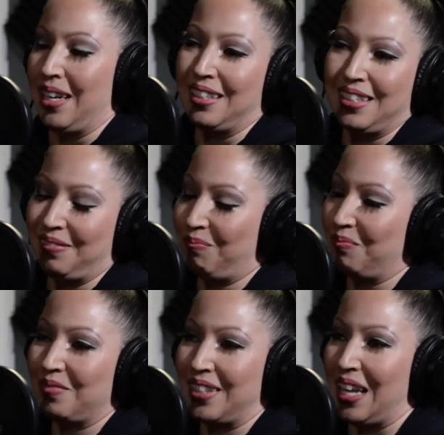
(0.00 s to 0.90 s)
It,
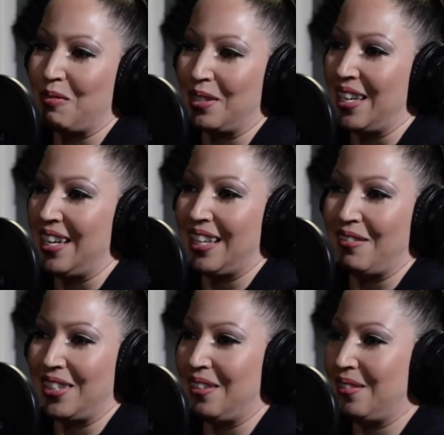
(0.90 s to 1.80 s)
that was it. That
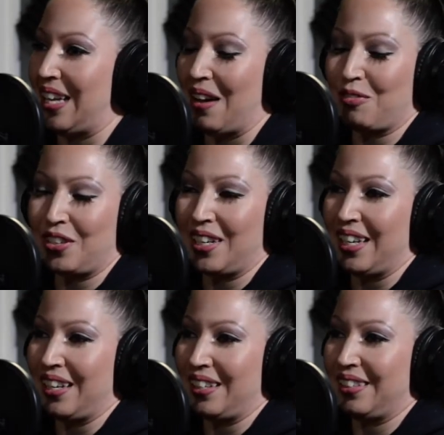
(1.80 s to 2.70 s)
was a, after
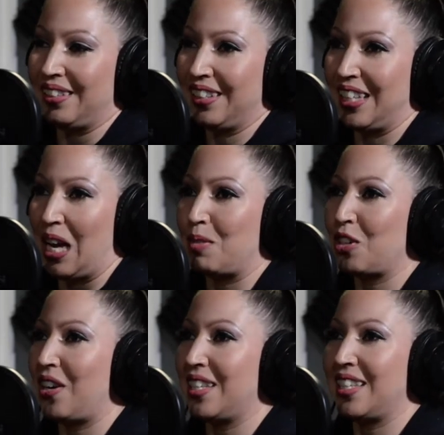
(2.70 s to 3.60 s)
I came
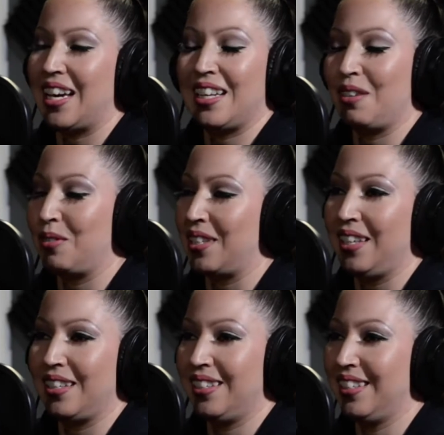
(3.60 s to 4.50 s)
across that. That was it.